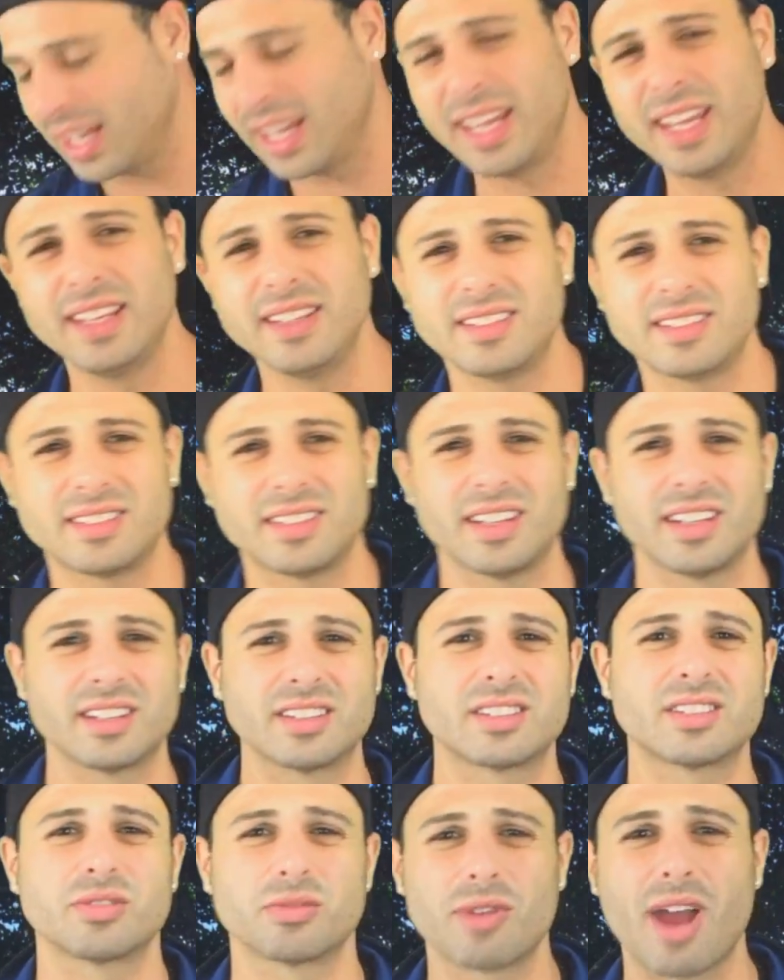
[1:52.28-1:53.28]
heat
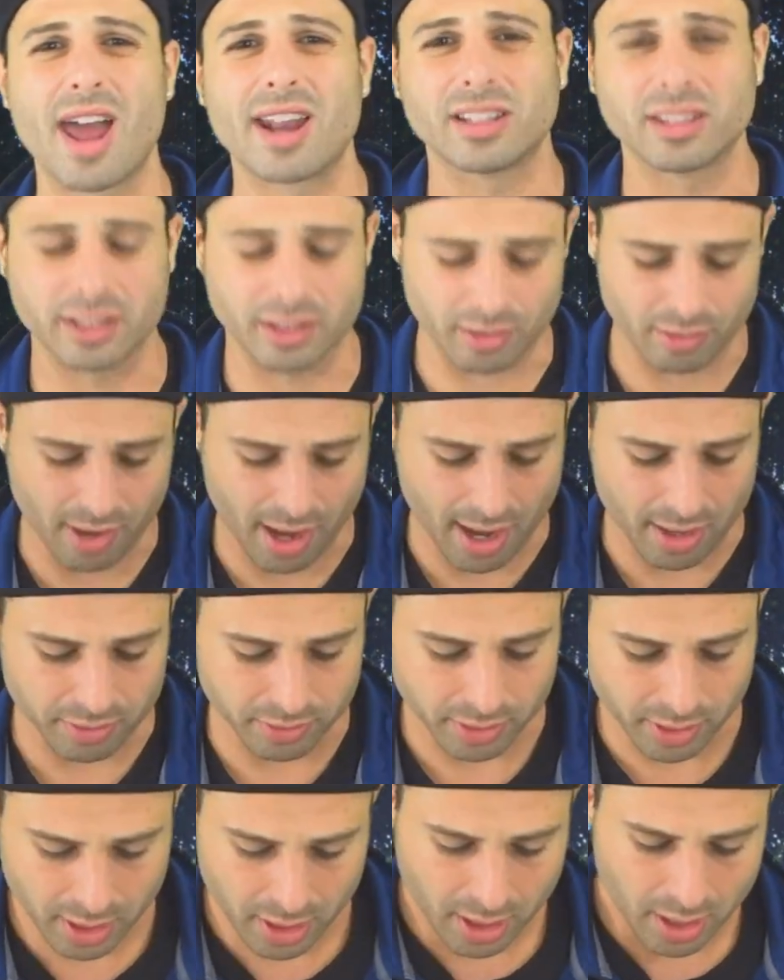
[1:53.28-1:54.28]
sinks rattling around.
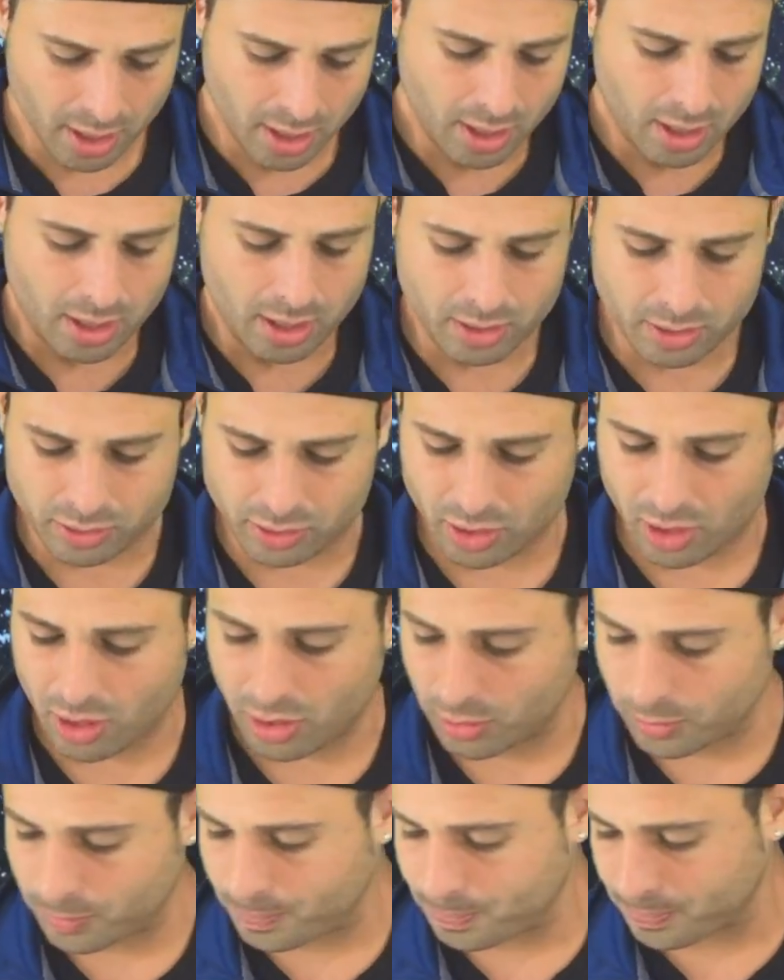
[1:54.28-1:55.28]

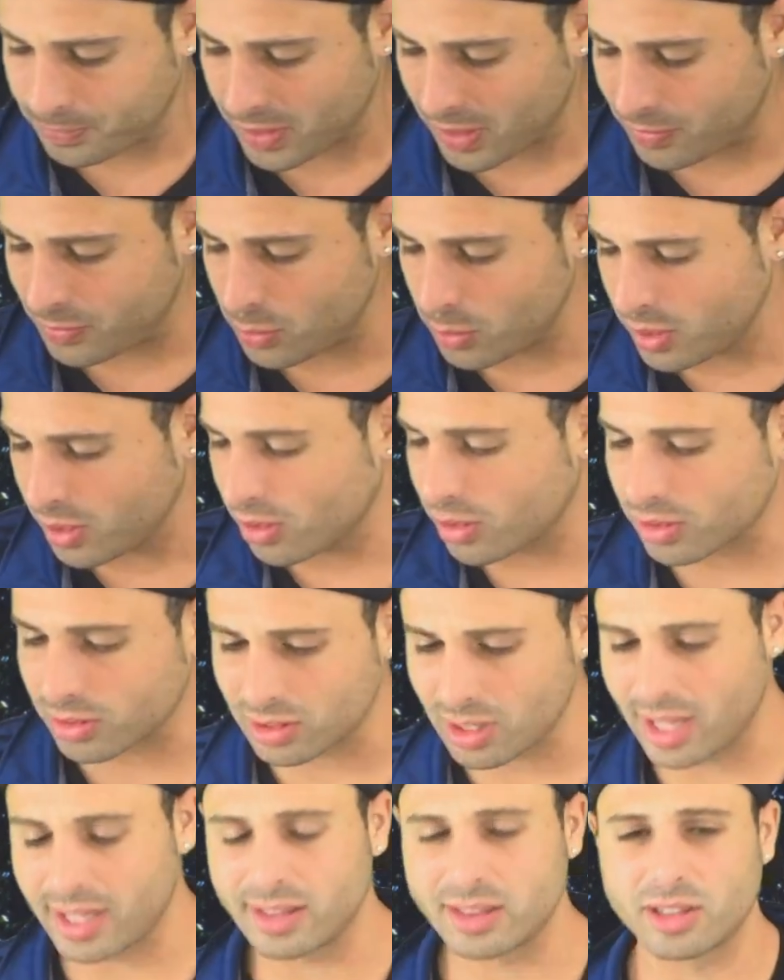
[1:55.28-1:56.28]
So if you hear
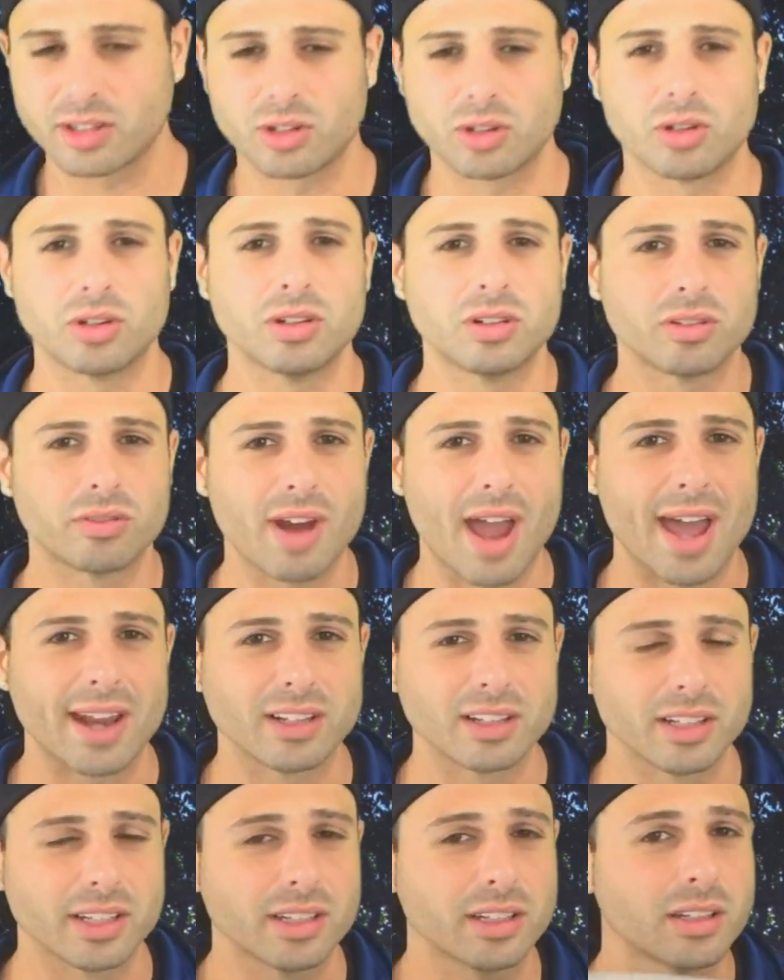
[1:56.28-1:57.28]
a light little
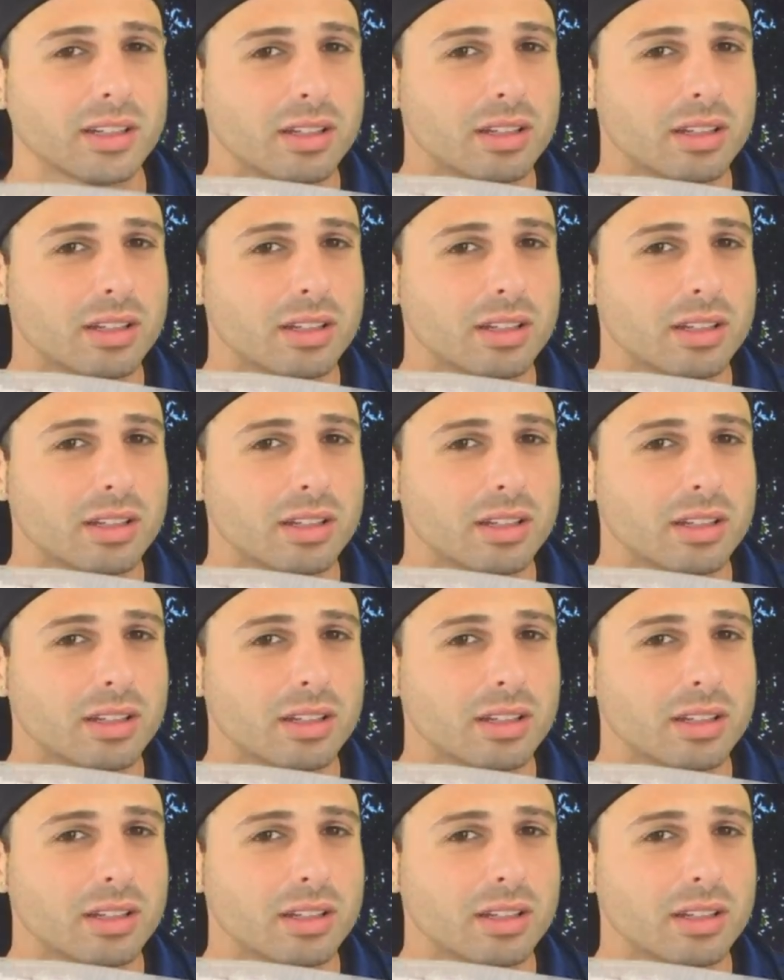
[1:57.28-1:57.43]
rattling,